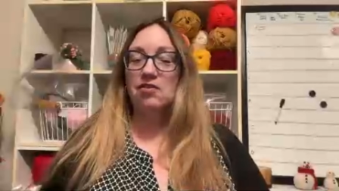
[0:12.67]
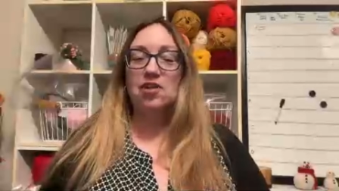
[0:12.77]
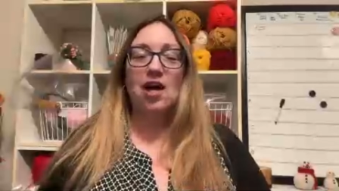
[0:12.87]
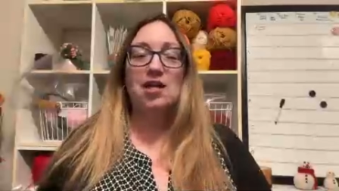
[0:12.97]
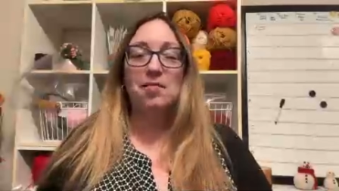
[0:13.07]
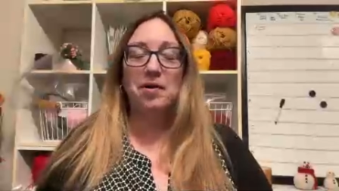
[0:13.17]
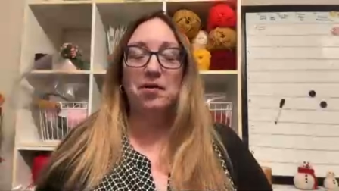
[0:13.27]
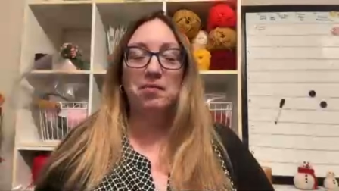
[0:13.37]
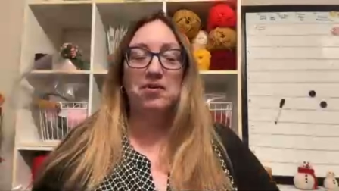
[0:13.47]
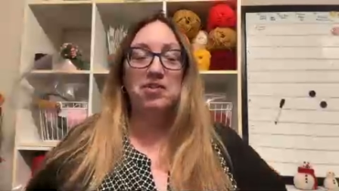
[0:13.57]
chat
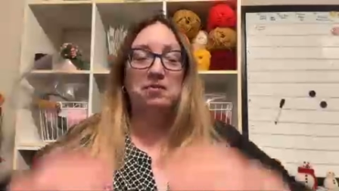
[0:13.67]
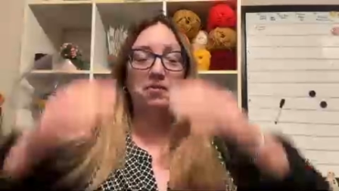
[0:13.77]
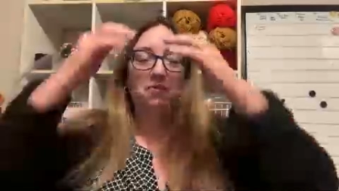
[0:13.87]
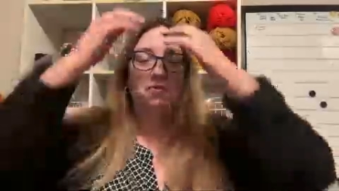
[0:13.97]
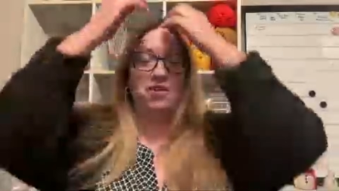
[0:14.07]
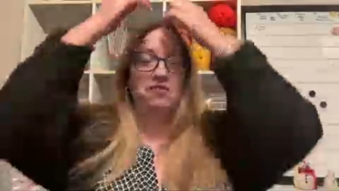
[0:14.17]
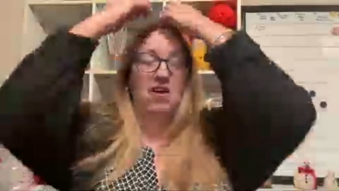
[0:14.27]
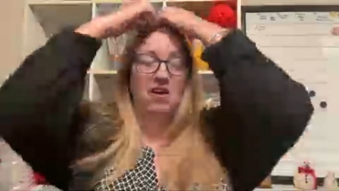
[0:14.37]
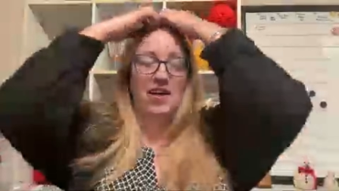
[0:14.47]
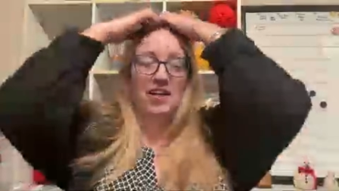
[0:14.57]
about what you were
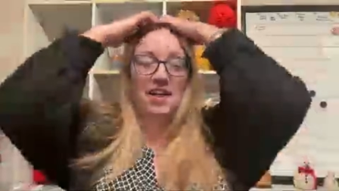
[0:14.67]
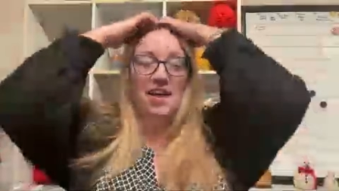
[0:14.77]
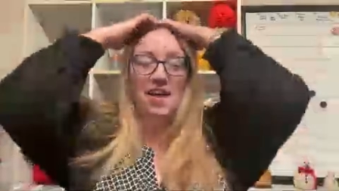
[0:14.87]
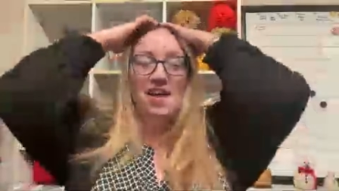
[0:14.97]
voting on.